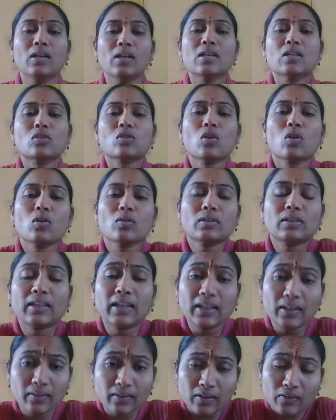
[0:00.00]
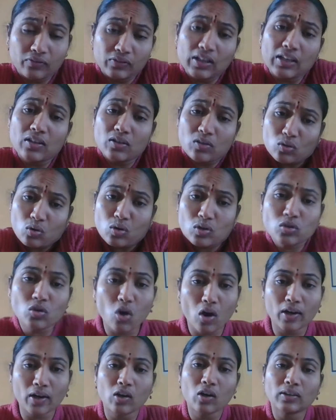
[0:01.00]
So think, if there is no
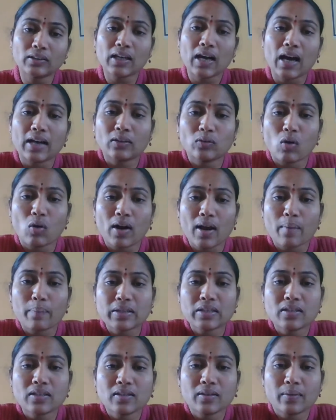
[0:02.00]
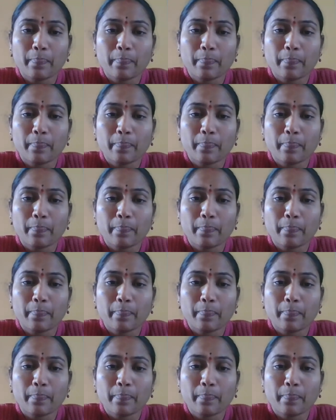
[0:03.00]
soil on the earth, what happens?